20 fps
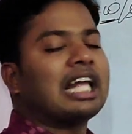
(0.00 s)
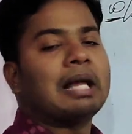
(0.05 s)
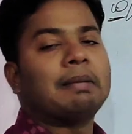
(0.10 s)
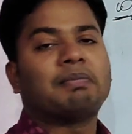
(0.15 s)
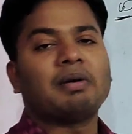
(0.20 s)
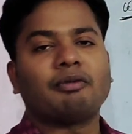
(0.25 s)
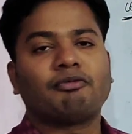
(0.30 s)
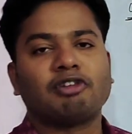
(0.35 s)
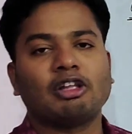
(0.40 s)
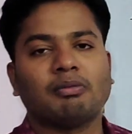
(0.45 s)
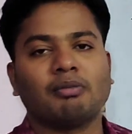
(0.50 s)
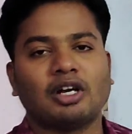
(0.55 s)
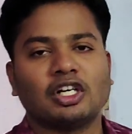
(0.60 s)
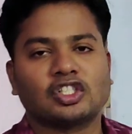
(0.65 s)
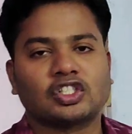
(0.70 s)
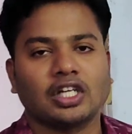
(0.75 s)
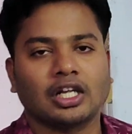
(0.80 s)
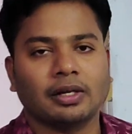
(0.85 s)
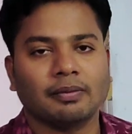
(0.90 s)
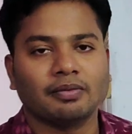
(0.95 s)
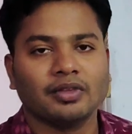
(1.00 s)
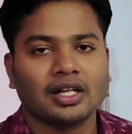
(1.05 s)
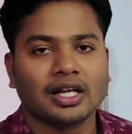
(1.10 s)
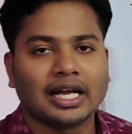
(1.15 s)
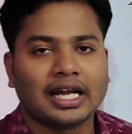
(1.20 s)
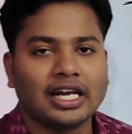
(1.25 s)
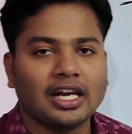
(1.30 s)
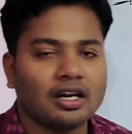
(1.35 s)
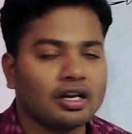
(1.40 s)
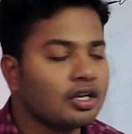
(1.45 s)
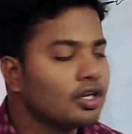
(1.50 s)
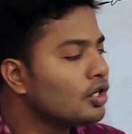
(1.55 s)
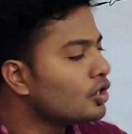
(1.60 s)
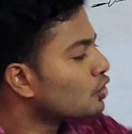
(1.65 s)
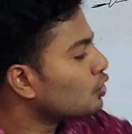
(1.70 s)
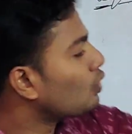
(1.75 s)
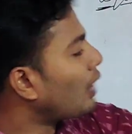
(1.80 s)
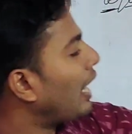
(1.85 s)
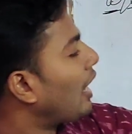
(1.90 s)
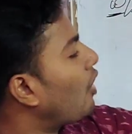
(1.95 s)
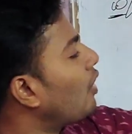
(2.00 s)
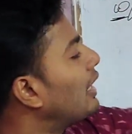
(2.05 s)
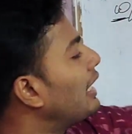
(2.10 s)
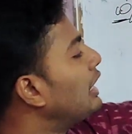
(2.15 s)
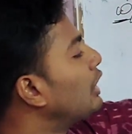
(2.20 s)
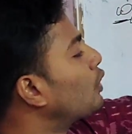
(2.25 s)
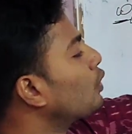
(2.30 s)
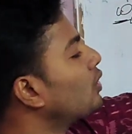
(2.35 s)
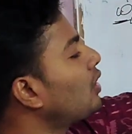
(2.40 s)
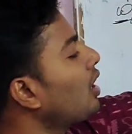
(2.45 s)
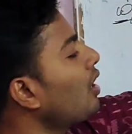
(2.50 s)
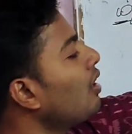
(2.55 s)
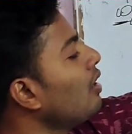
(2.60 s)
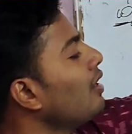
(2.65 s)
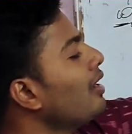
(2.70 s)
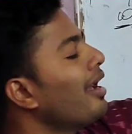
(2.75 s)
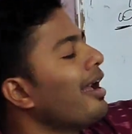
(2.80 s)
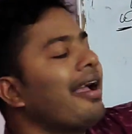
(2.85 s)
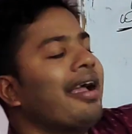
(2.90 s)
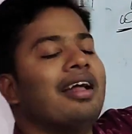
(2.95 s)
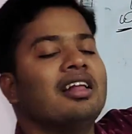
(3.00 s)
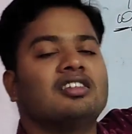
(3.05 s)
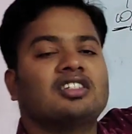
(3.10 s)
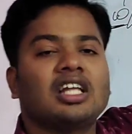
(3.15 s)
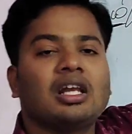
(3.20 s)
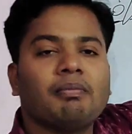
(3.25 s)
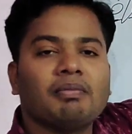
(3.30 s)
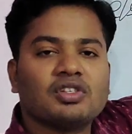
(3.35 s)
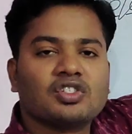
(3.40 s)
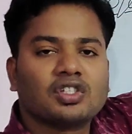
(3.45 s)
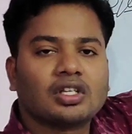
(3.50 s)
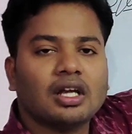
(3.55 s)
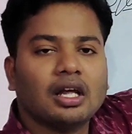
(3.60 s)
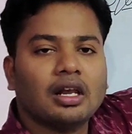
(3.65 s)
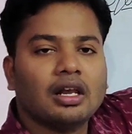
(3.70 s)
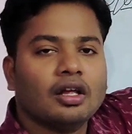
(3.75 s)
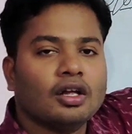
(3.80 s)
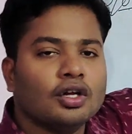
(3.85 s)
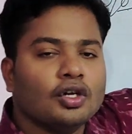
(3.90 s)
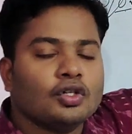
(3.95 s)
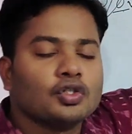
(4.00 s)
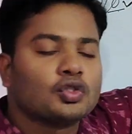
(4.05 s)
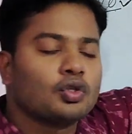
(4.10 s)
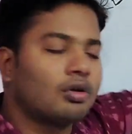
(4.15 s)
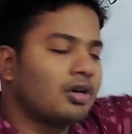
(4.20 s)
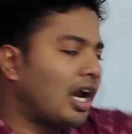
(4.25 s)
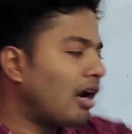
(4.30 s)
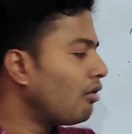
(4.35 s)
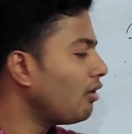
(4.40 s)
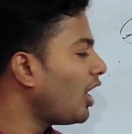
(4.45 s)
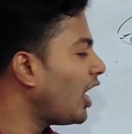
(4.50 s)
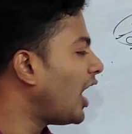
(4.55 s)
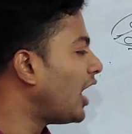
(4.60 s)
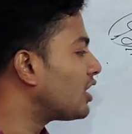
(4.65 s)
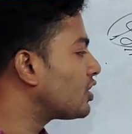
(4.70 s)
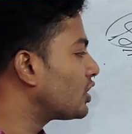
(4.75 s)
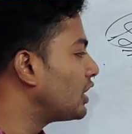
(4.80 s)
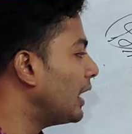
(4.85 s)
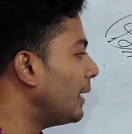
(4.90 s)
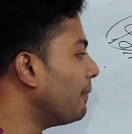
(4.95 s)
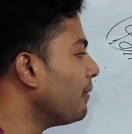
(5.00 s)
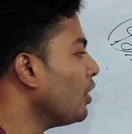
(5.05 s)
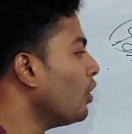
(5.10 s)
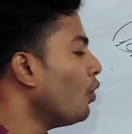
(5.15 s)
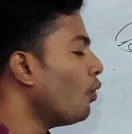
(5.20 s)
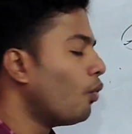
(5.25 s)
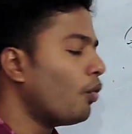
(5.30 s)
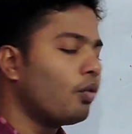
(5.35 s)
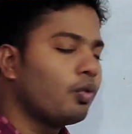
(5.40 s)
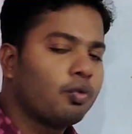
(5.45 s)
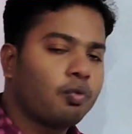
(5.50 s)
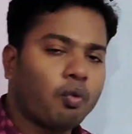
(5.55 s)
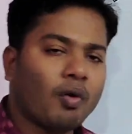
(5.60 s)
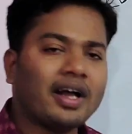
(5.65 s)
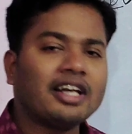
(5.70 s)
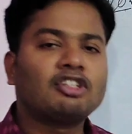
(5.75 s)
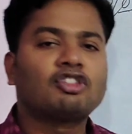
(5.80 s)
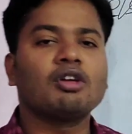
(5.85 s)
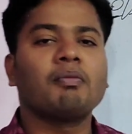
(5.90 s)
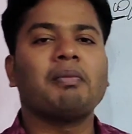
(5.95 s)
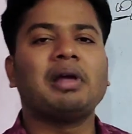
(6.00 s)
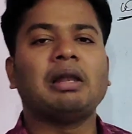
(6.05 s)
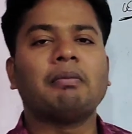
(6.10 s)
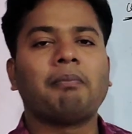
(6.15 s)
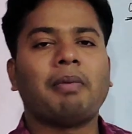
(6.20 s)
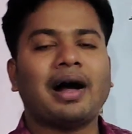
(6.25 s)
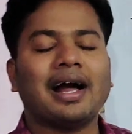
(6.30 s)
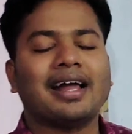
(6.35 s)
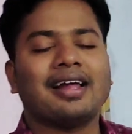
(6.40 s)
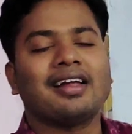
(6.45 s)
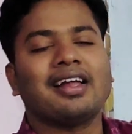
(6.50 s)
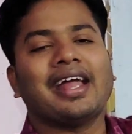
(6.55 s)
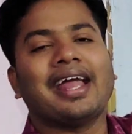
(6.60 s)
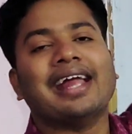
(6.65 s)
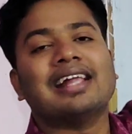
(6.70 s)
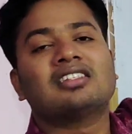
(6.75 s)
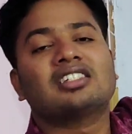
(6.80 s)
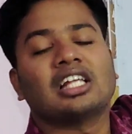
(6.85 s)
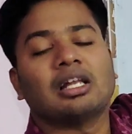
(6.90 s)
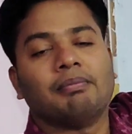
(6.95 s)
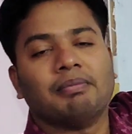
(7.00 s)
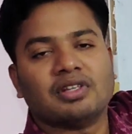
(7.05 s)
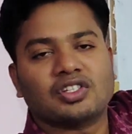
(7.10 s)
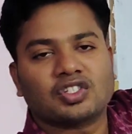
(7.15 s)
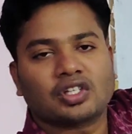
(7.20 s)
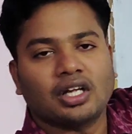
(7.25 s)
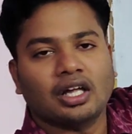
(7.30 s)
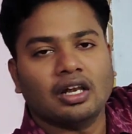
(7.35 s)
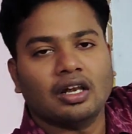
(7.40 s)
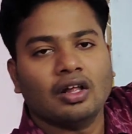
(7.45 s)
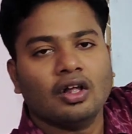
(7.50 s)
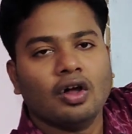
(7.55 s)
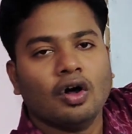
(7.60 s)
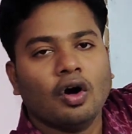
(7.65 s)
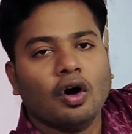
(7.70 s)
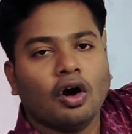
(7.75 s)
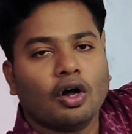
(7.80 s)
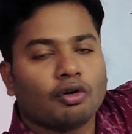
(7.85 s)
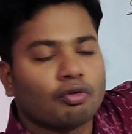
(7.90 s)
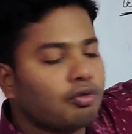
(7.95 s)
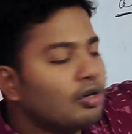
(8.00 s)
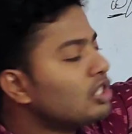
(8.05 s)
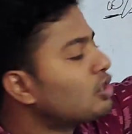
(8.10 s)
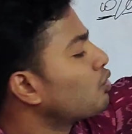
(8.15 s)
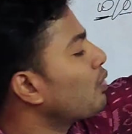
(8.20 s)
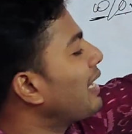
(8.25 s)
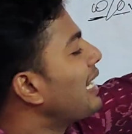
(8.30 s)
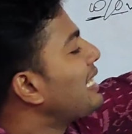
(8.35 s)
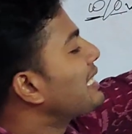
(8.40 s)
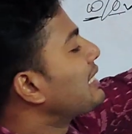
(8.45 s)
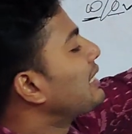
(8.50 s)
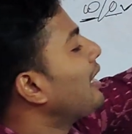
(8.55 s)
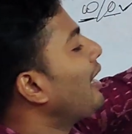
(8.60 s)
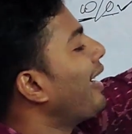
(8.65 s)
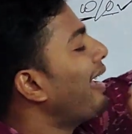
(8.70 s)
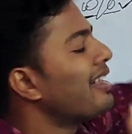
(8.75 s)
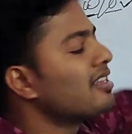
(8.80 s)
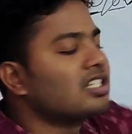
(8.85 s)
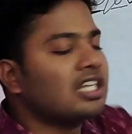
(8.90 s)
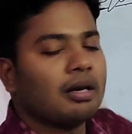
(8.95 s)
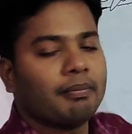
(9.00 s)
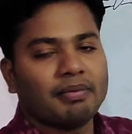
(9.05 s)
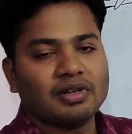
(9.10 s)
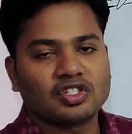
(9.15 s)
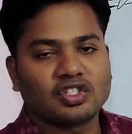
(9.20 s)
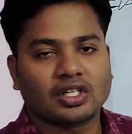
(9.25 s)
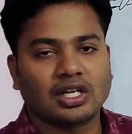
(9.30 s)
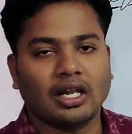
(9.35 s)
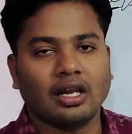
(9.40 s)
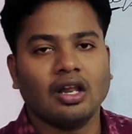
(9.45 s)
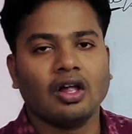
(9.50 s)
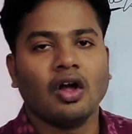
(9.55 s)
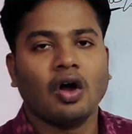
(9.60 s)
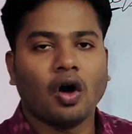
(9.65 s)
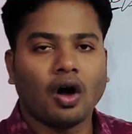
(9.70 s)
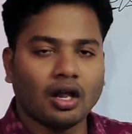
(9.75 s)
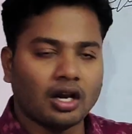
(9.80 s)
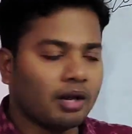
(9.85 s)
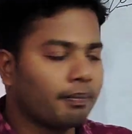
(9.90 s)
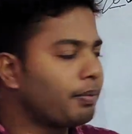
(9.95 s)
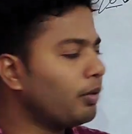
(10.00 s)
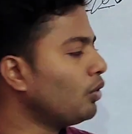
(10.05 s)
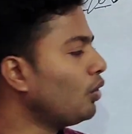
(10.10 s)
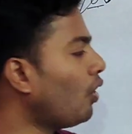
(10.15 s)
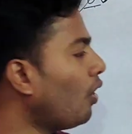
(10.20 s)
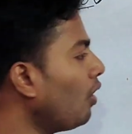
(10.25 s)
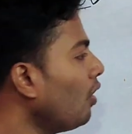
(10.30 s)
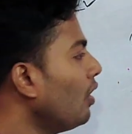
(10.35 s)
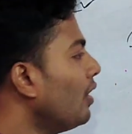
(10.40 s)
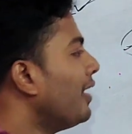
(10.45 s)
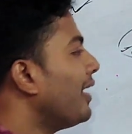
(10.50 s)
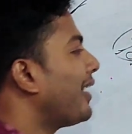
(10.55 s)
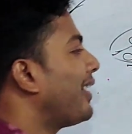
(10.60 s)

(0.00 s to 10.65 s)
type of emulsion? Clear? So according to the HLB scale. So now let's see what do you mean by HLB scale, or which one is the HLB scale. All of you know